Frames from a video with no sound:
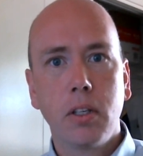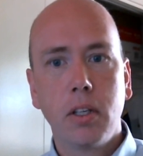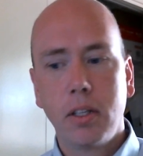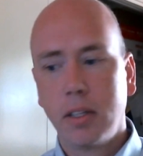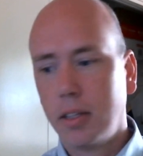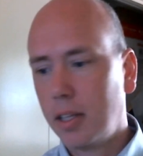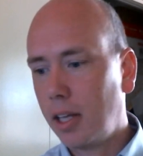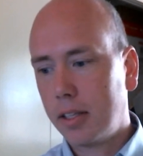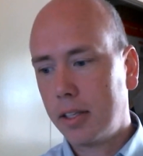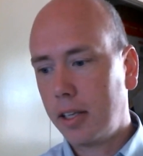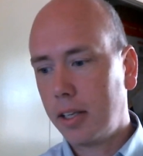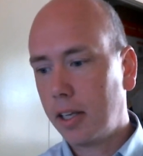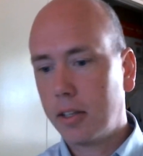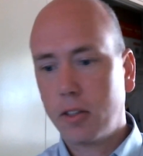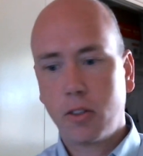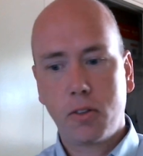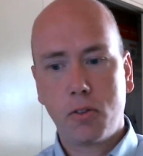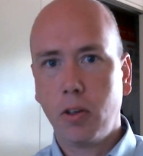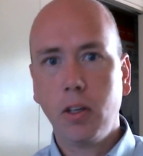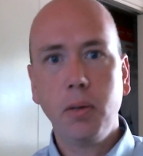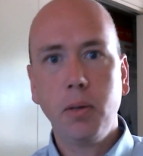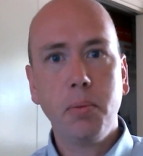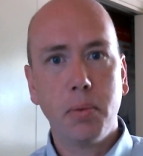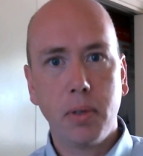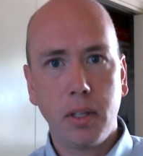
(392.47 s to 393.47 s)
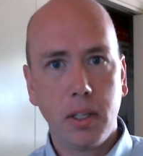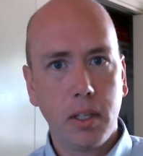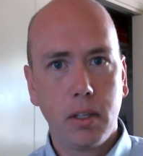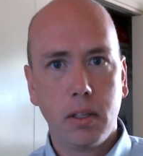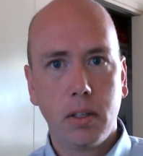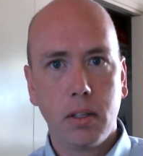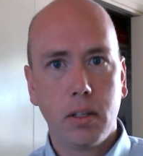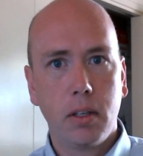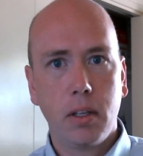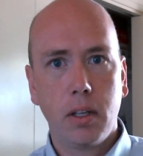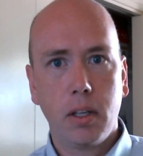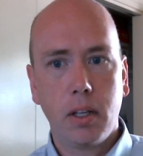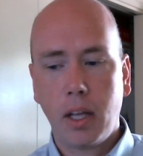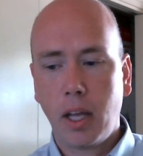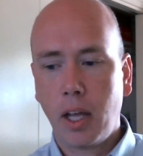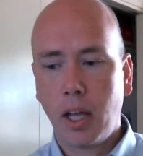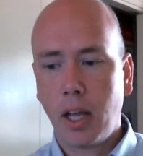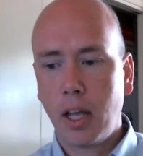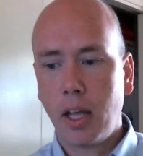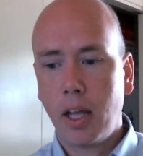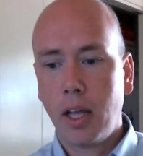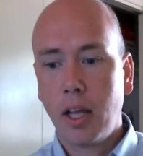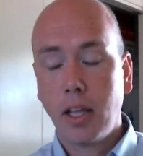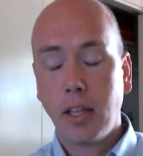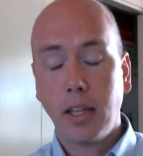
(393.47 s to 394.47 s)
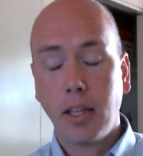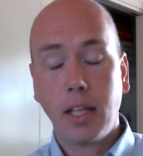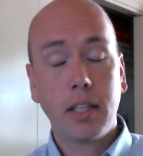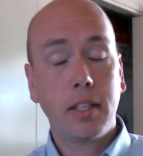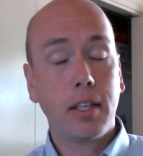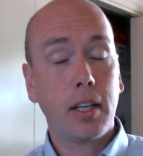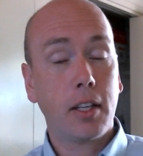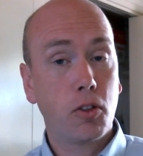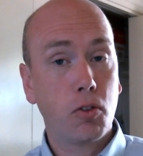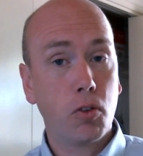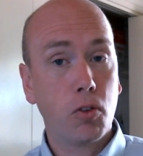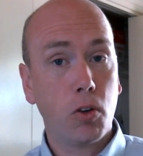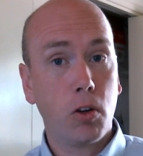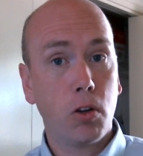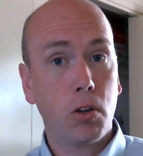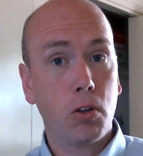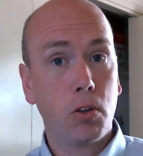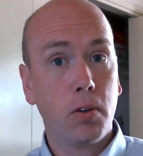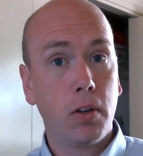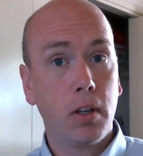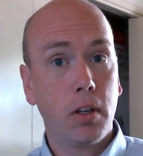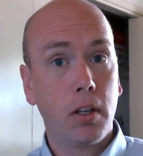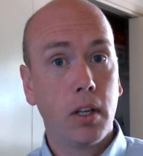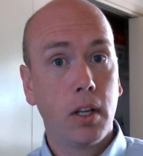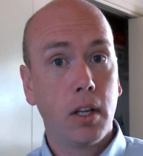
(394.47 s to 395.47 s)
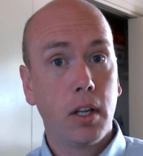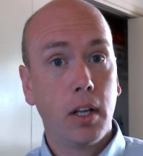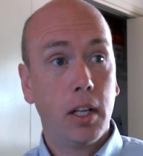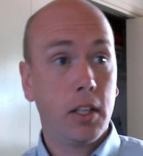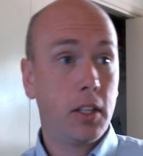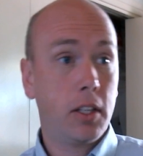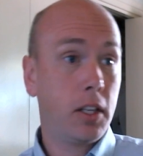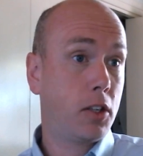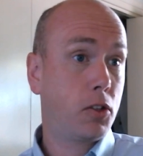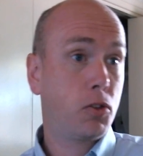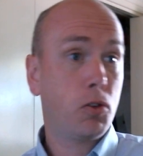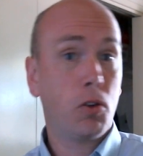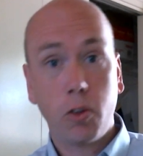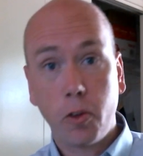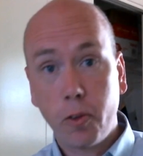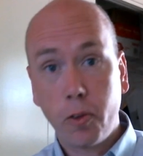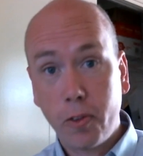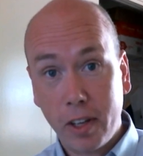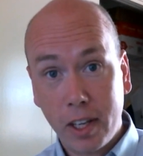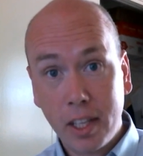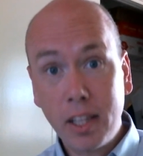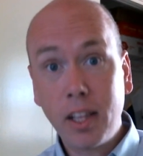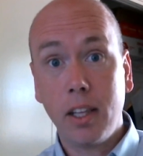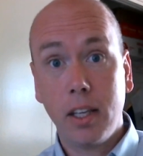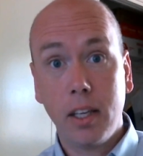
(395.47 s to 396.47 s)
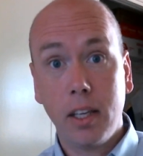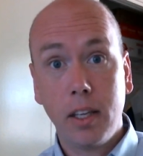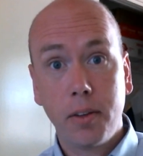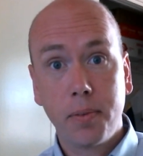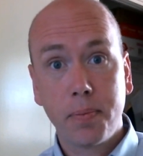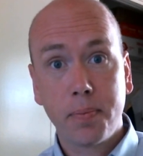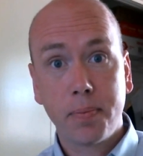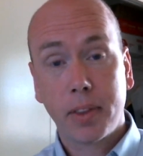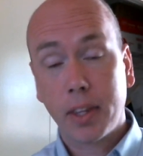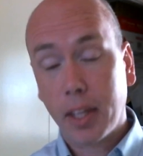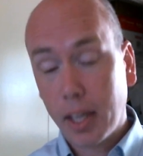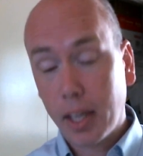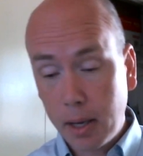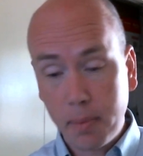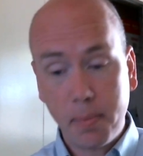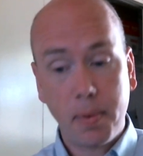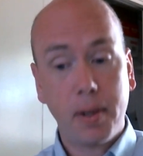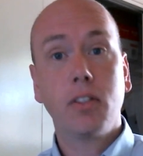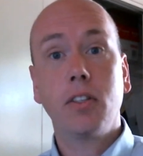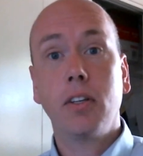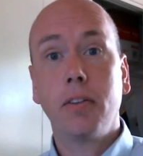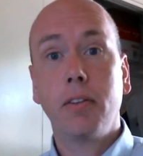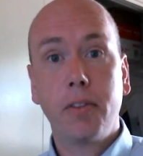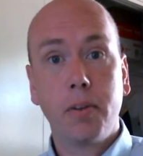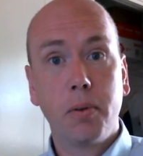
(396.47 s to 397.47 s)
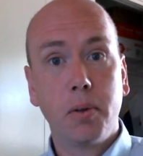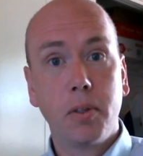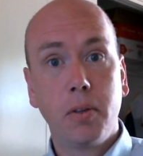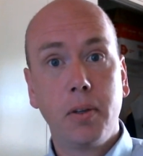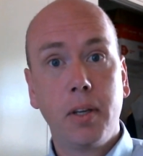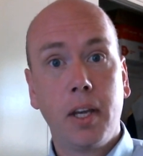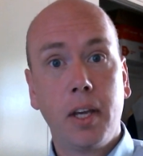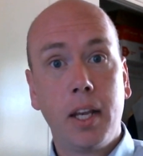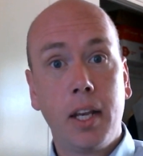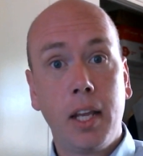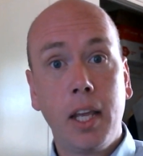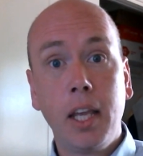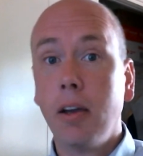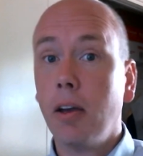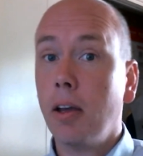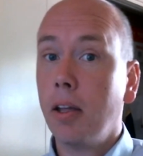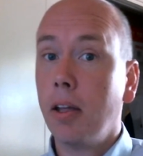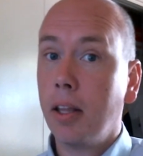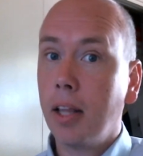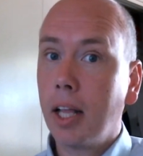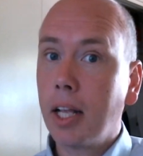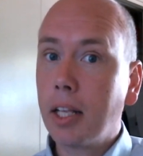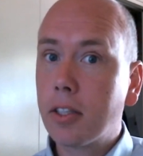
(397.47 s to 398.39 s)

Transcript: That's extremely, that's extraordinary. That's extraordinary for Italy. Imagine if they were doing it here, and